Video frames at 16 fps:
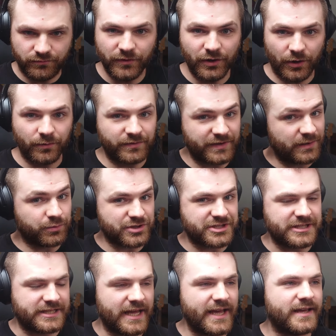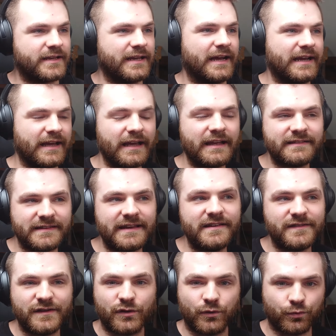you know, did what she did. Like, it's
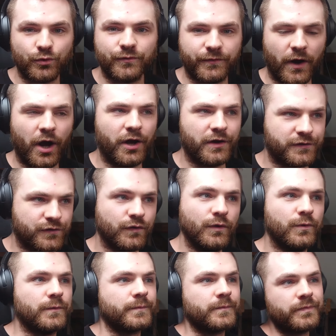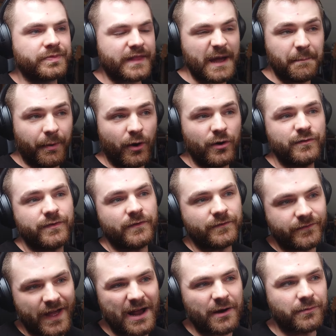easy to root for her too. They're both
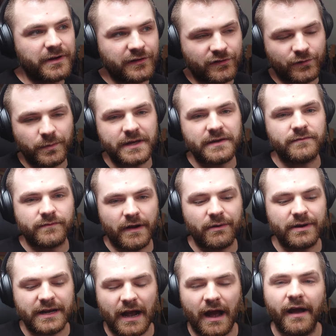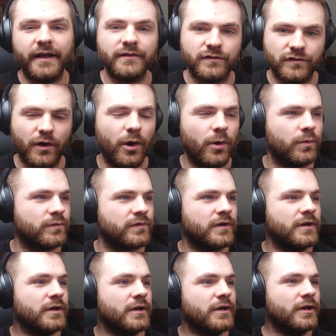very sweet, very kind souls.
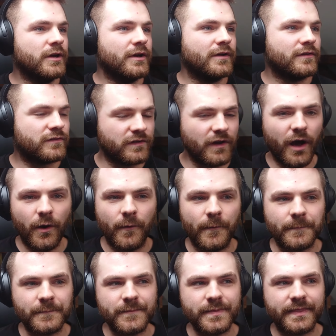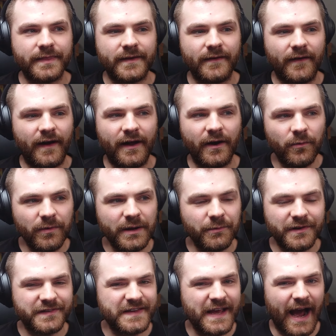So, I don't really
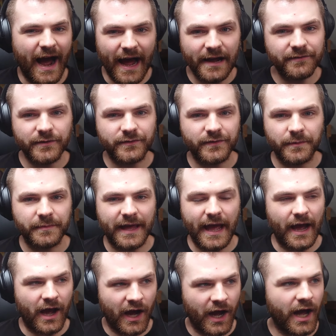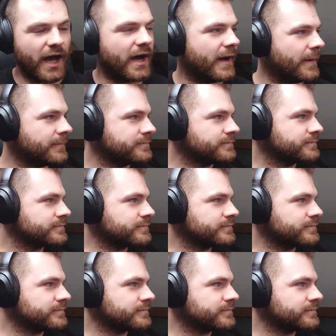want to see either of them get hurt.